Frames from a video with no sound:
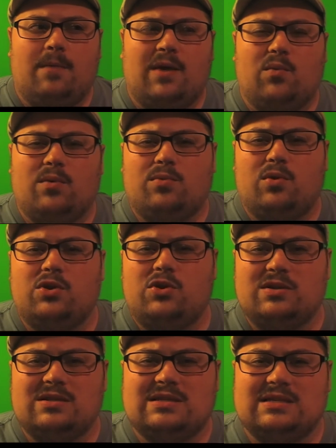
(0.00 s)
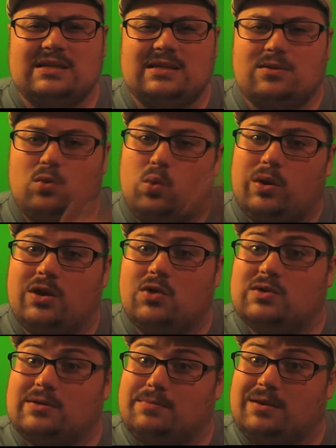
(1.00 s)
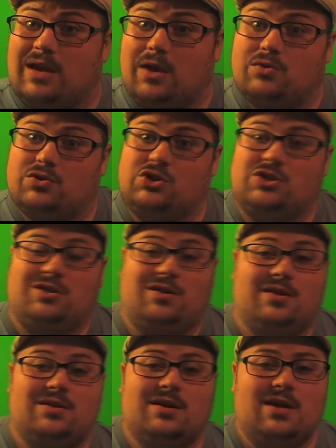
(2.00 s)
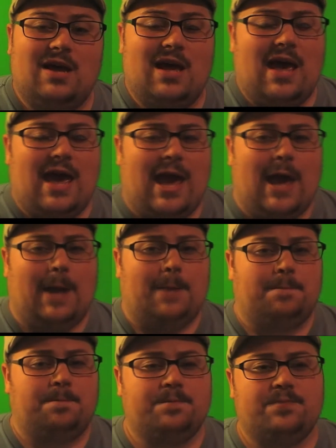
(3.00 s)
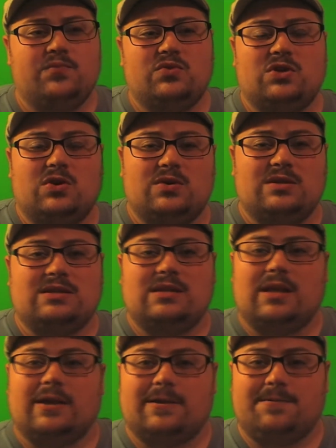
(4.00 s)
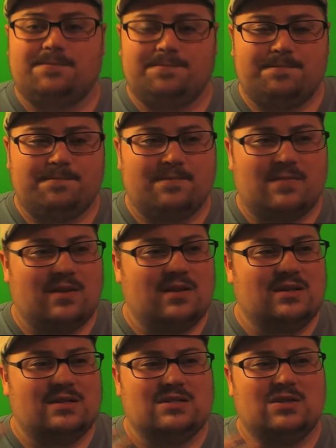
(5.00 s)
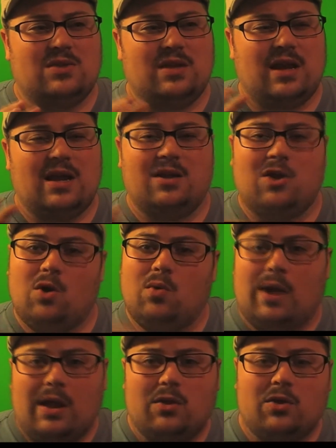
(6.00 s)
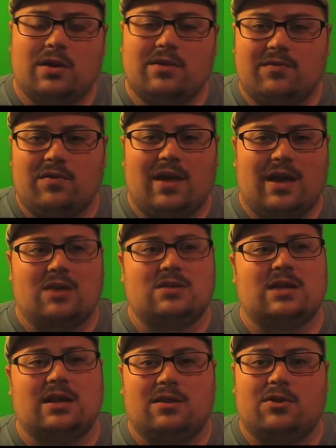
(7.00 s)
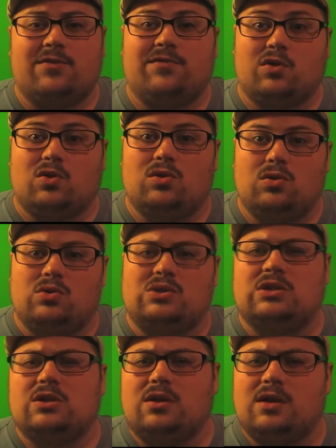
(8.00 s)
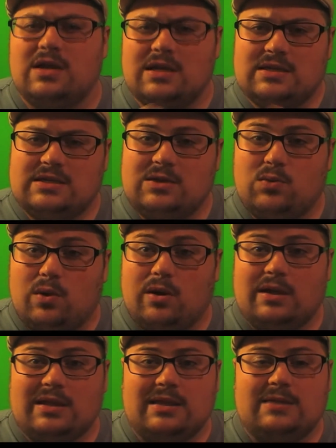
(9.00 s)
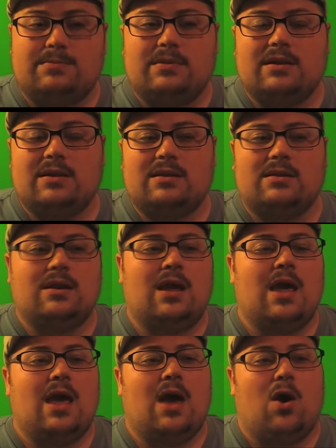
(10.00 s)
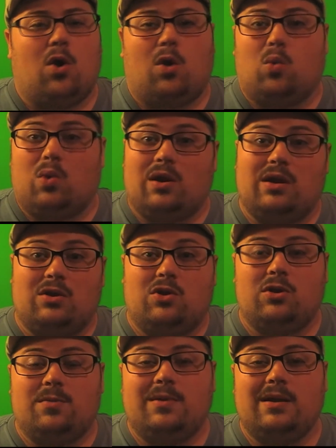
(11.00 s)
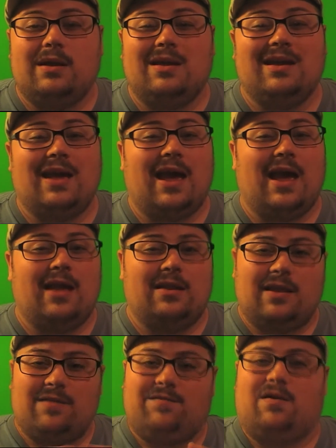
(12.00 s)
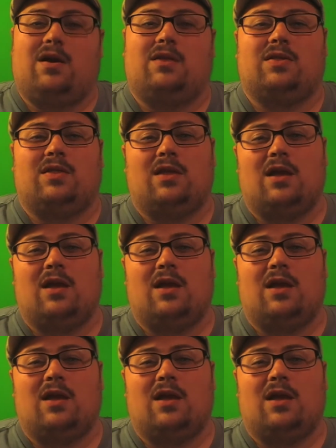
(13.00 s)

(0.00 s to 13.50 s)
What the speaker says: one point you can see the windows have been nailed shut. And so it's like, so they kind of go around looking for the house, kind of looking for clues to see where he's been or where he could be, and they find